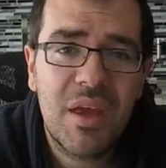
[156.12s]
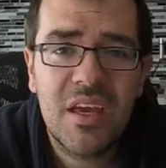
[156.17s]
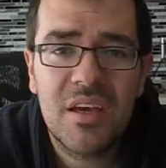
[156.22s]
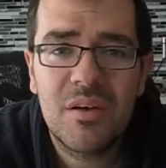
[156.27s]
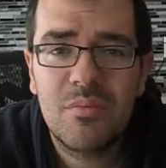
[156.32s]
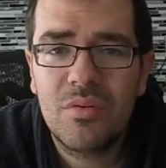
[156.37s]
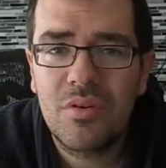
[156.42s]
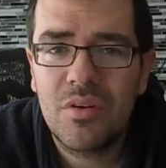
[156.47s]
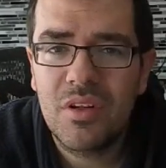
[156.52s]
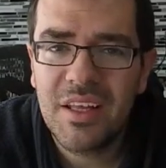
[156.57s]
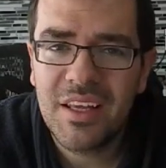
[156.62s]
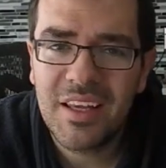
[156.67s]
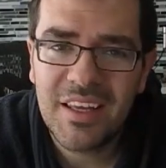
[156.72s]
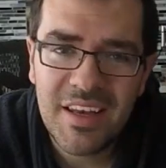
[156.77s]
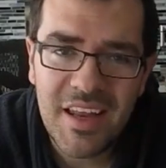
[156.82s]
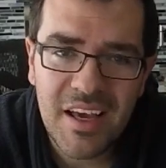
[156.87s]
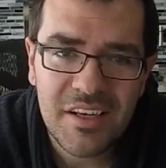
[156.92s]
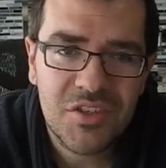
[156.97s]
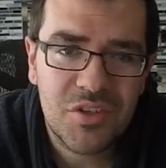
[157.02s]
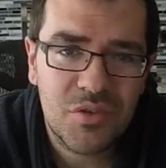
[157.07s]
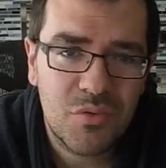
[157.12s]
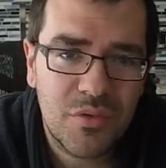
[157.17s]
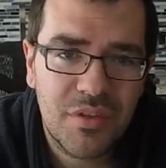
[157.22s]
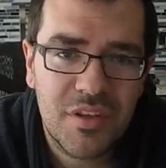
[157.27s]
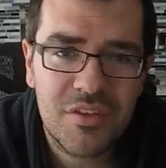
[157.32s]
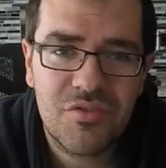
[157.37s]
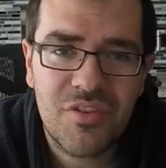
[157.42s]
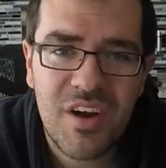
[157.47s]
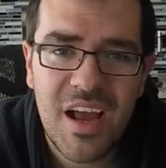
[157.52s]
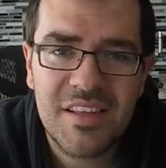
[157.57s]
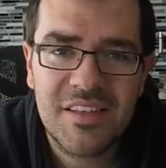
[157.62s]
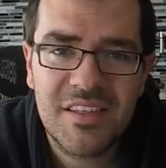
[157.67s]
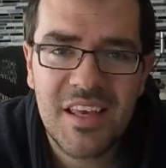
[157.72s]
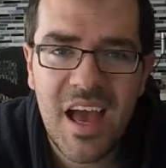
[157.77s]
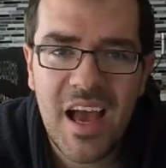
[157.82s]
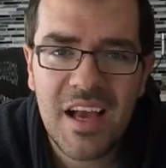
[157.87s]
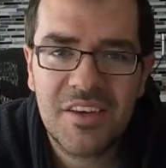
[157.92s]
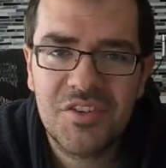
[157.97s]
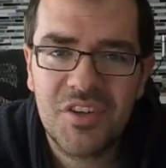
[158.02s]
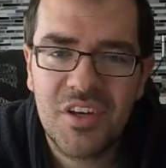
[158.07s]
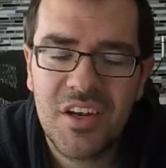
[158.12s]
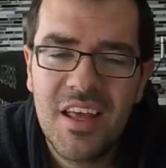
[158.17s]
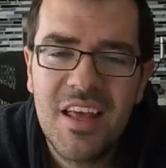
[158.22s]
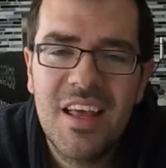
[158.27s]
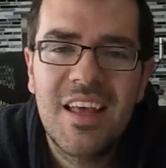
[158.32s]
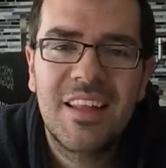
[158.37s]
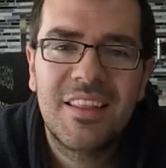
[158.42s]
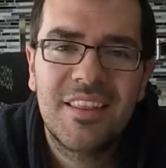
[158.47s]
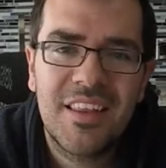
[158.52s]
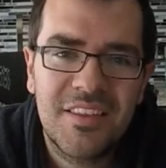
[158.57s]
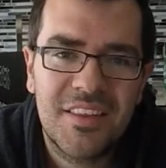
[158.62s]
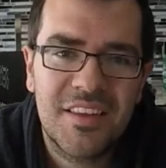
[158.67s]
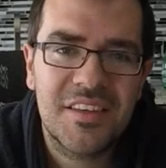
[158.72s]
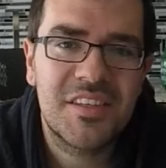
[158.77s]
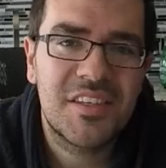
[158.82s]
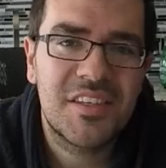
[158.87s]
payable in connection with the transaction, that the